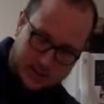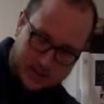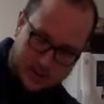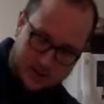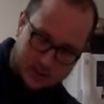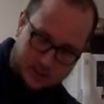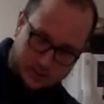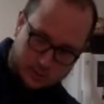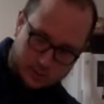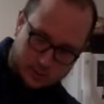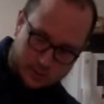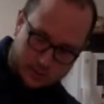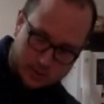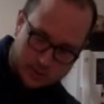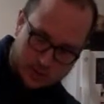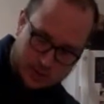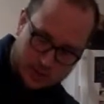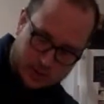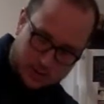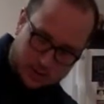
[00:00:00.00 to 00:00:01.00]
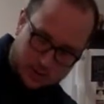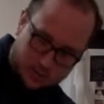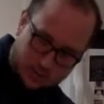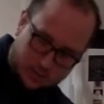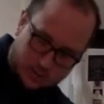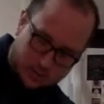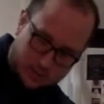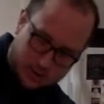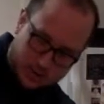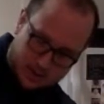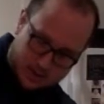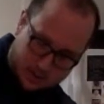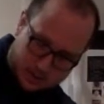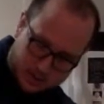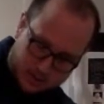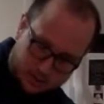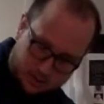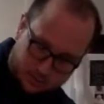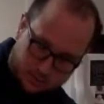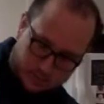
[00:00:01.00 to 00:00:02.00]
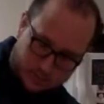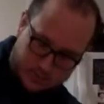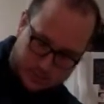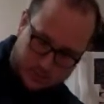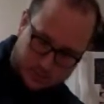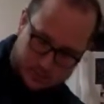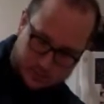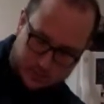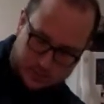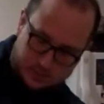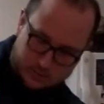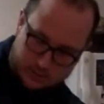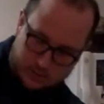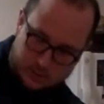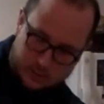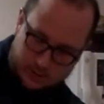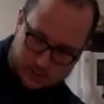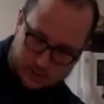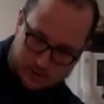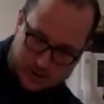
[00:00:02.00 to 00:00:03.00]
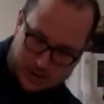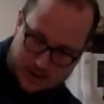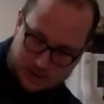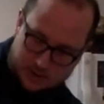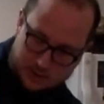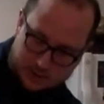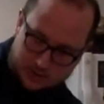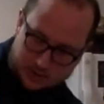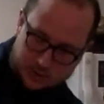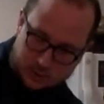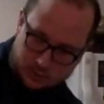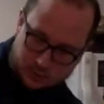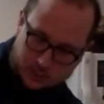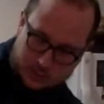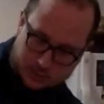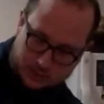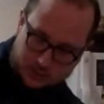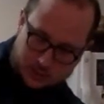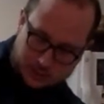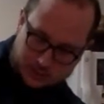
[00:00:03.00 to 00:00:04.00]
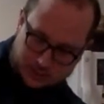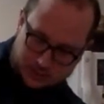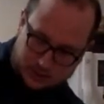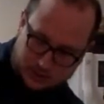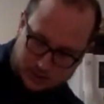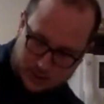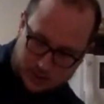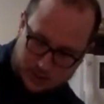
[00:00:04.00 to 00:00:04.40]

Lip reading: how my grandmother and my mother had me do this.